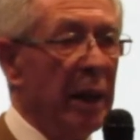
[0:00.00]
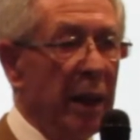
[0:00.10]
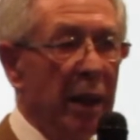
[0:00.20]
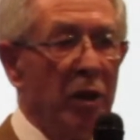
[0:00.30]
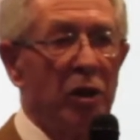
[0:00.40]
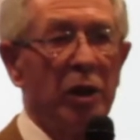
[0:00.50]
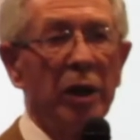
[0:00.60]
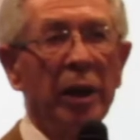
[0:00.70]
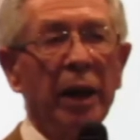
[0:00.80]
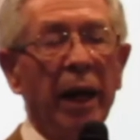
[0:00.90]
Yiddish
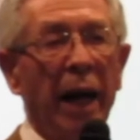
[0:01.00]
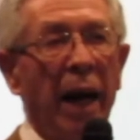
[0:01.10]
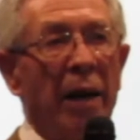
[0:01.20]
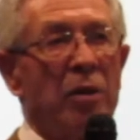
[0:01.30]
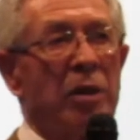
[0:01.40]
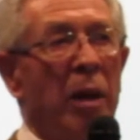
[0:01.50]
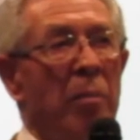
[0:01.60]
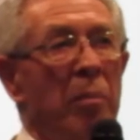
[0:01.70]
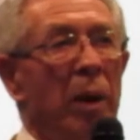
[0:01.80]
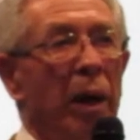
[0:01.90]
has some